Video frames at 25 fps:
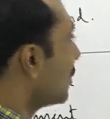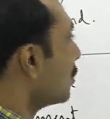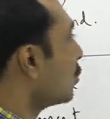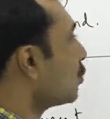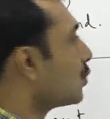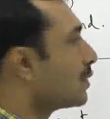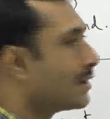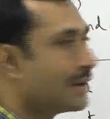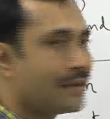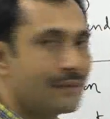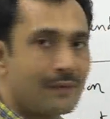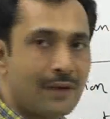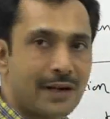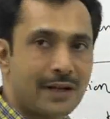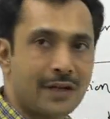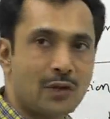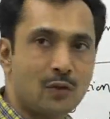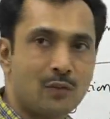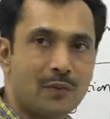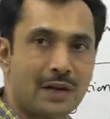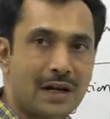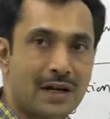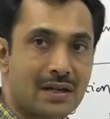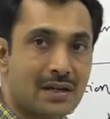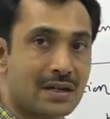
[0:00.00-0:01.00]
do the effective
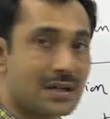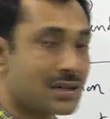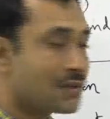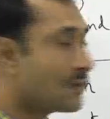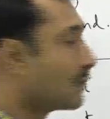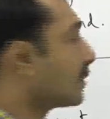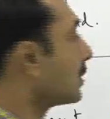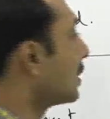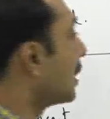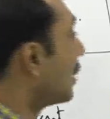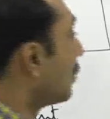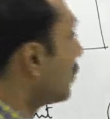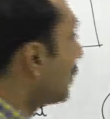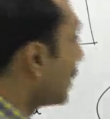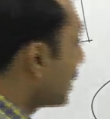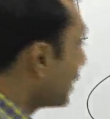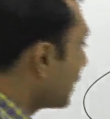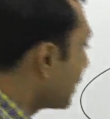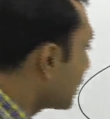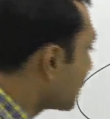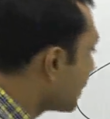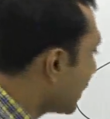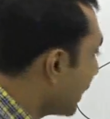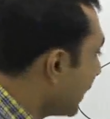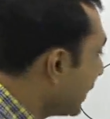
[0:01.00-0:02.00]
practice without
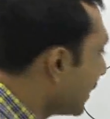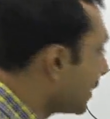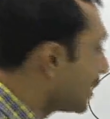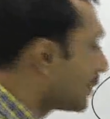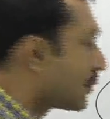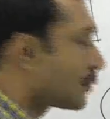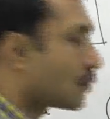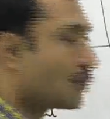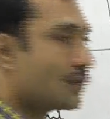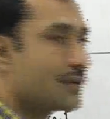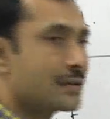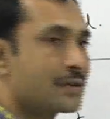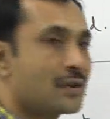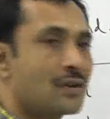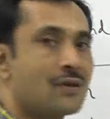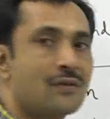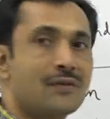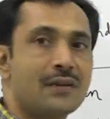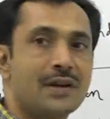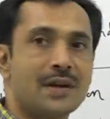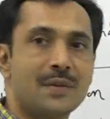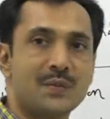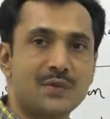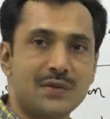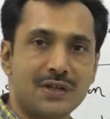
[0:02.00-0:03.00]
understanding the provision of
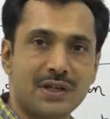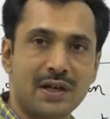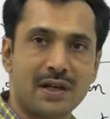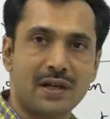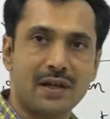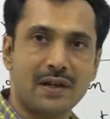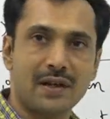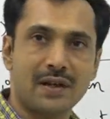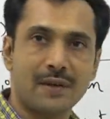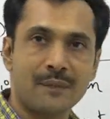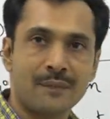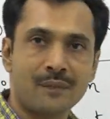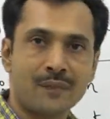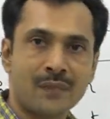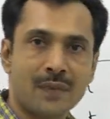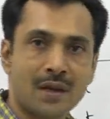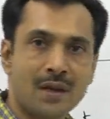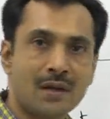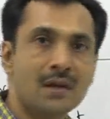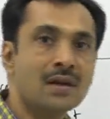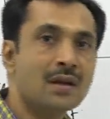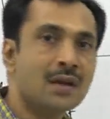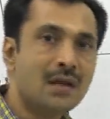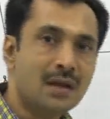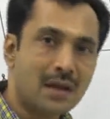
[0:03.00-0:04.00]
FCRA.
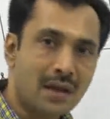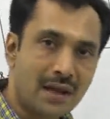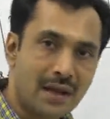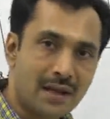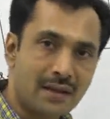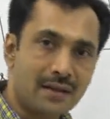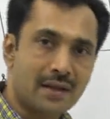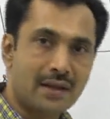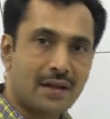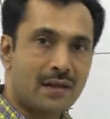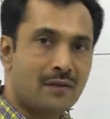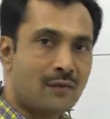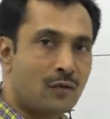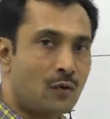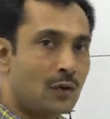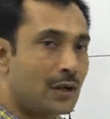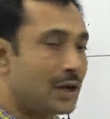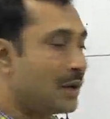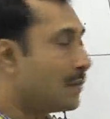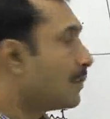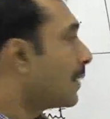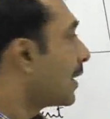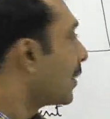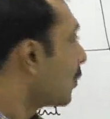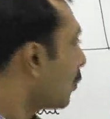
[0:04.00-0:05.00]
And therefore,
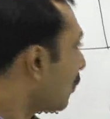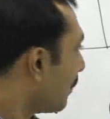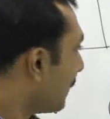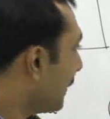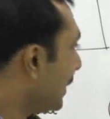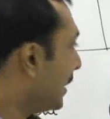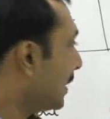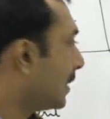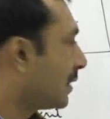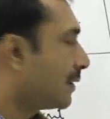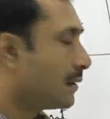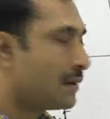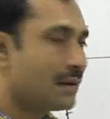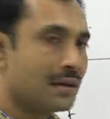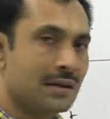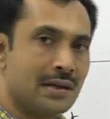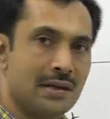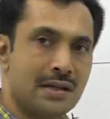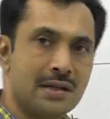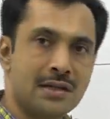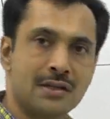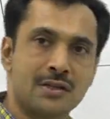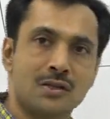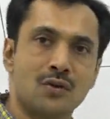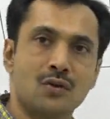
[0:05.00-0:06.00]
in my opinion, the
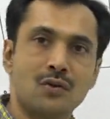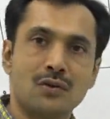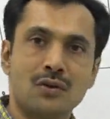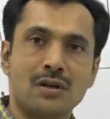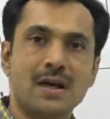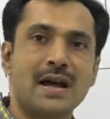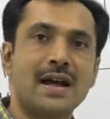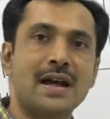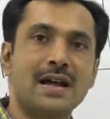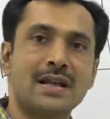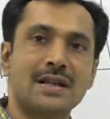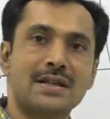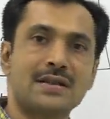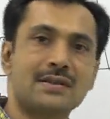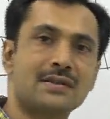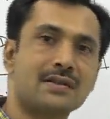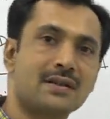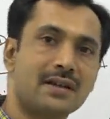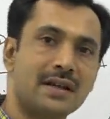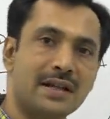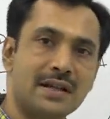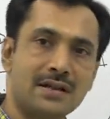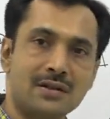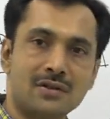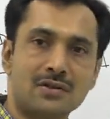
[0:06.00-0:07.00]
institute has
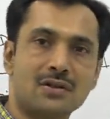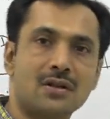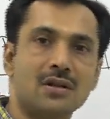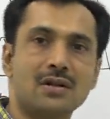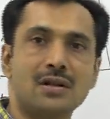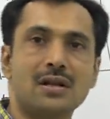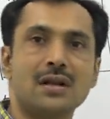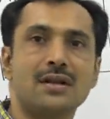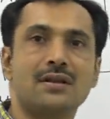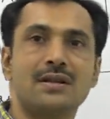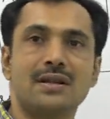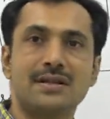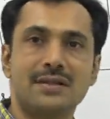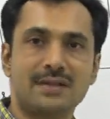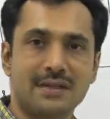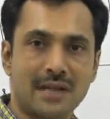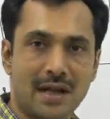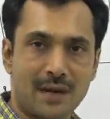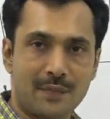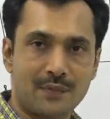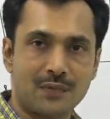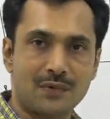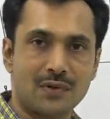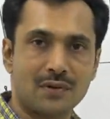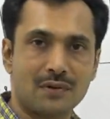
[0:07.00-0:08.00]
inserted this
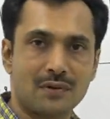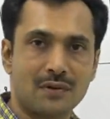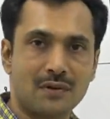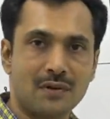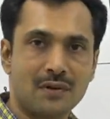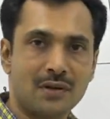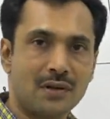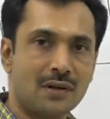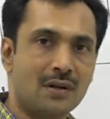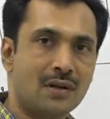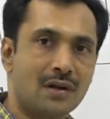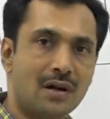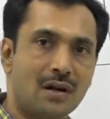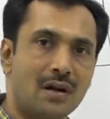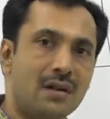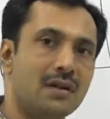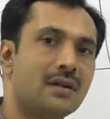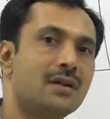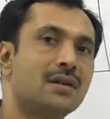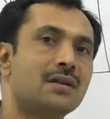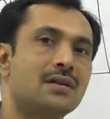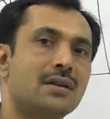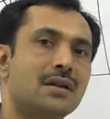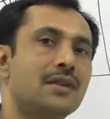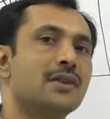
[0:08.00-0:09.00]
chapter
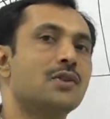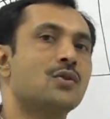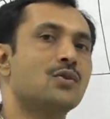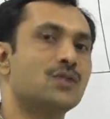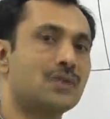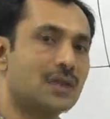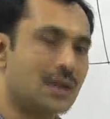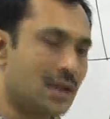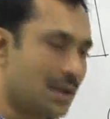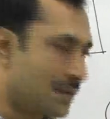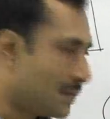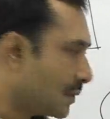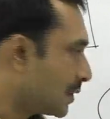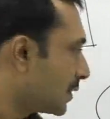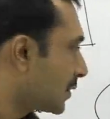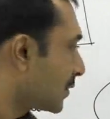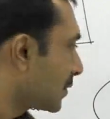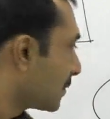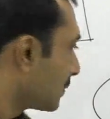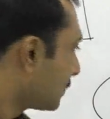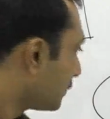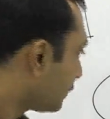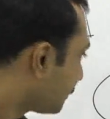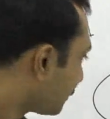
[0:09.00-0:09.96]
under the new syllabus.